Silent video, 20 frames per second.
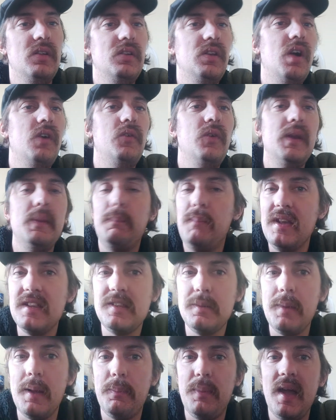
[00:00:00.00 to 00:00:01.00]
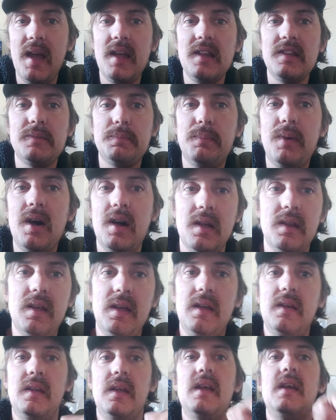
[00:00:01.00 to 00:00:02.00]
not really pissing their pants, but
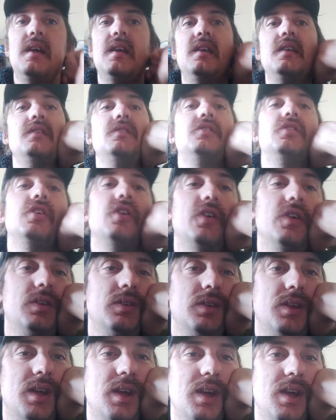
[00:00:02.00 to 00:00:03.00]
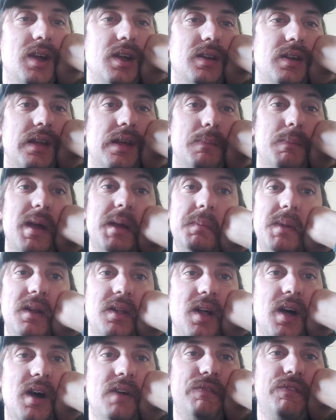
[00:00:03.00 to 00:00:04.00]
it is urine and it made me
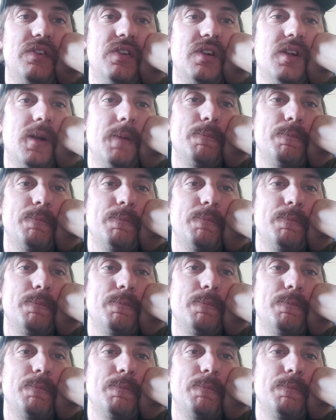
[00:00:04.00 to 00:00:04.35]
laugh.